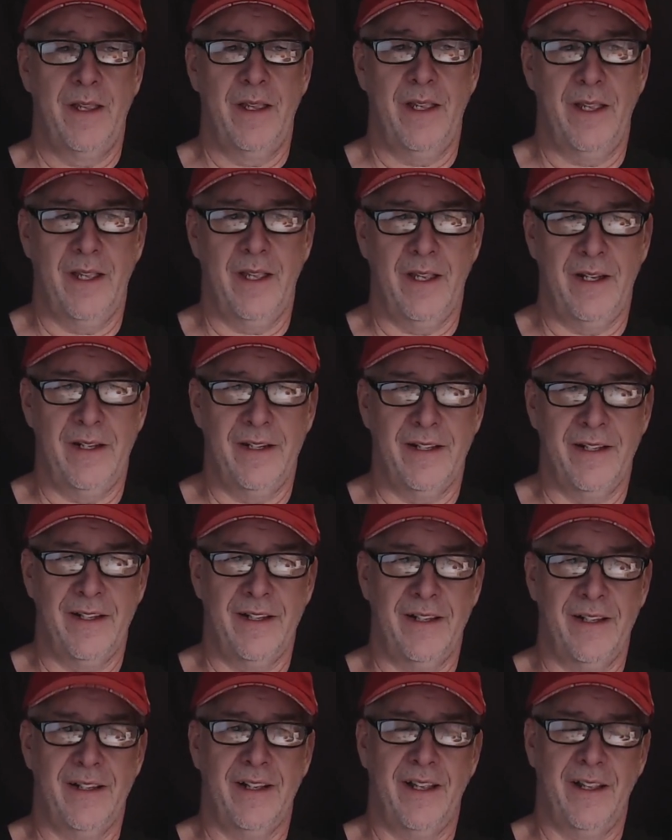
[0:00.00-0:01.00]
and
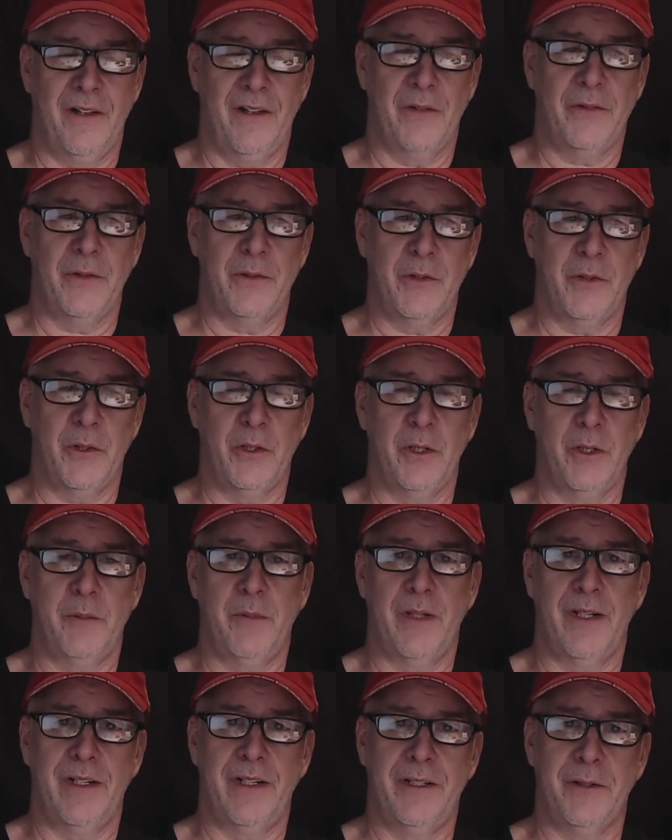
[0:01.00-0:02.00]
uh, I also told him
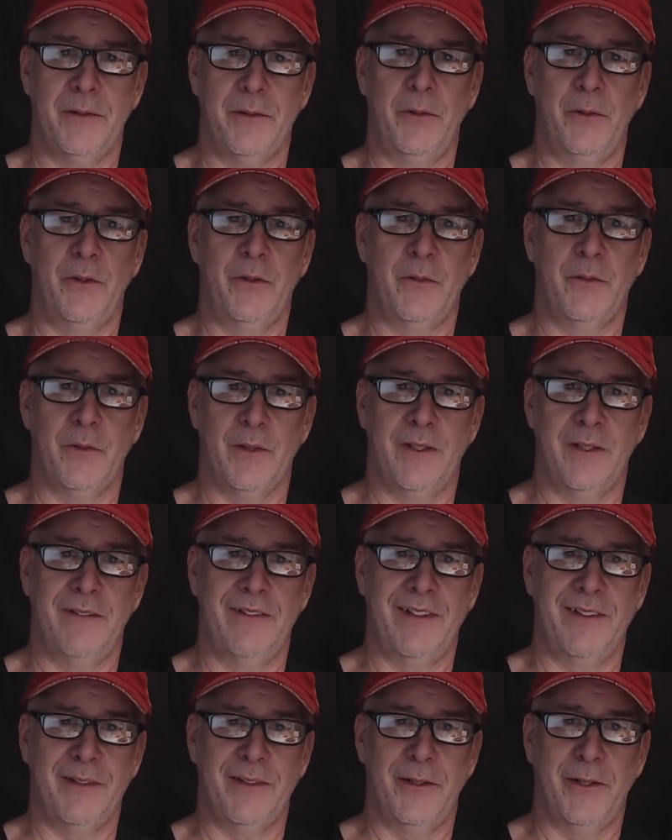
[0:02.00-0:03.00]
that I don't do this for a
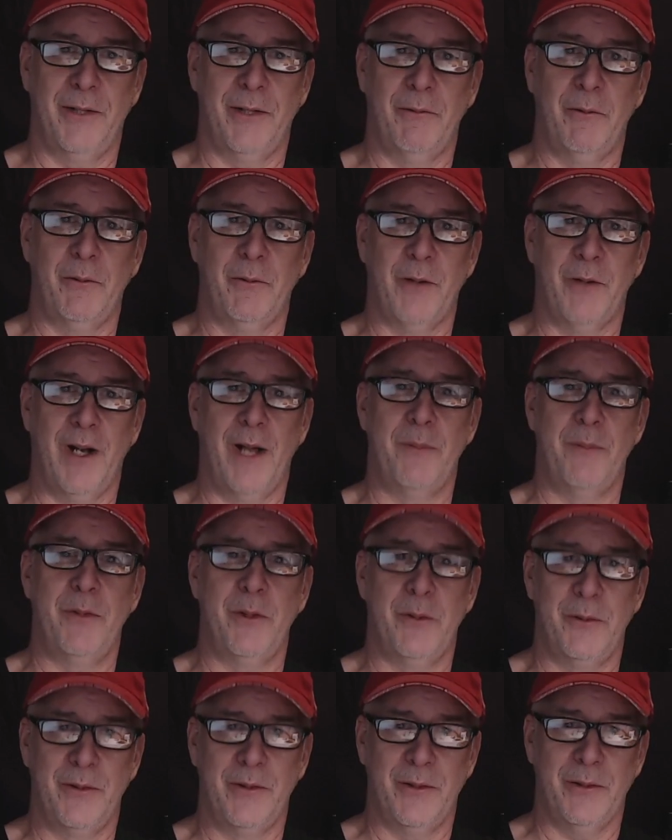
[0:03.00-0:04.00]
living, so I won't rob you.